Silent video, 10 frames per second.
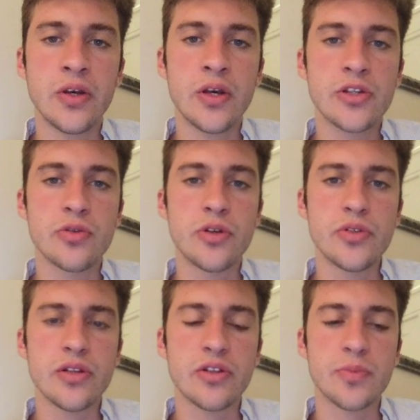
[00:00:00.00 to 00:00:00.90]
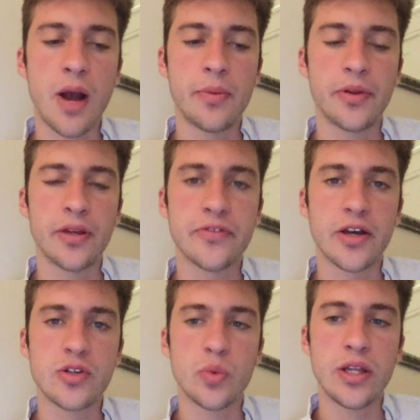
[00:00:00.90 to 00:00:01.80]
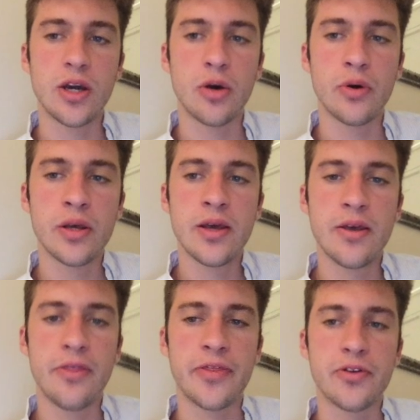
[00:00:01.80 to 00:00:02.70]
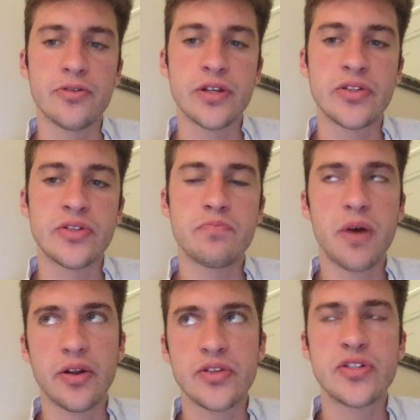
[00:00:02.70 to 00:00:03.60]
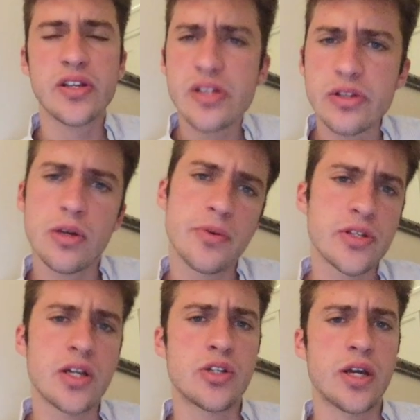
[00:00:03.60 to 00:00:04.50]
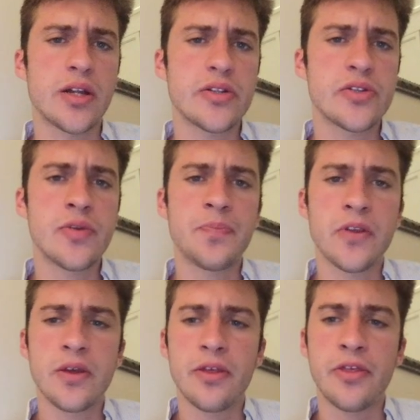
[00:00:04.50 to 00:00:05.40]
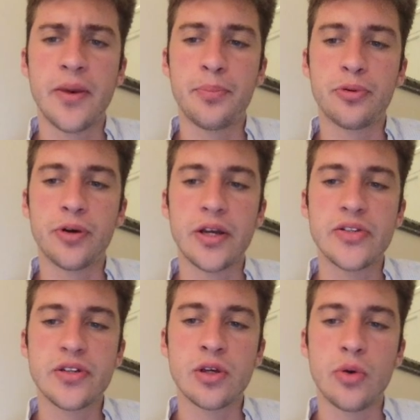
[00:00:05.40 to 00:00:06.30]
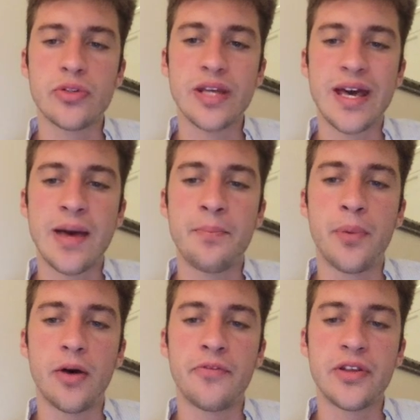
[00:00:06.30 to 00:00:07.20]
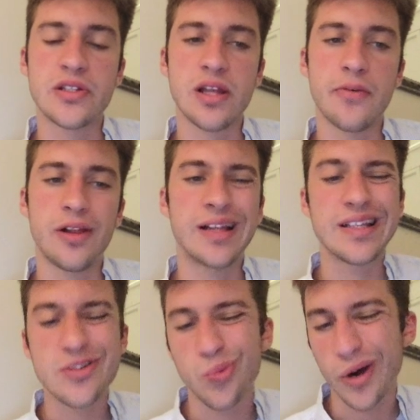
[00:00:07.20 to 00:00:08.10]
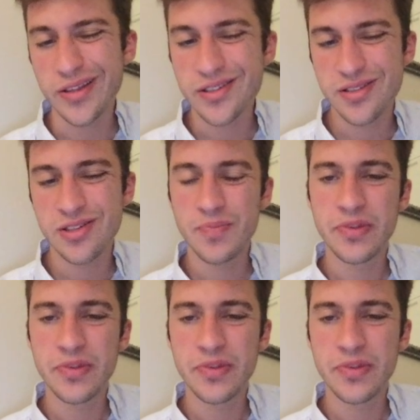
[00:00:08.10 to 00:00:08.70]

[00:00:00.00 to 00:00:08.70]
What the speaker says: So using this probability of touch, we know that there is about a 62% chance that price goes above this level at least once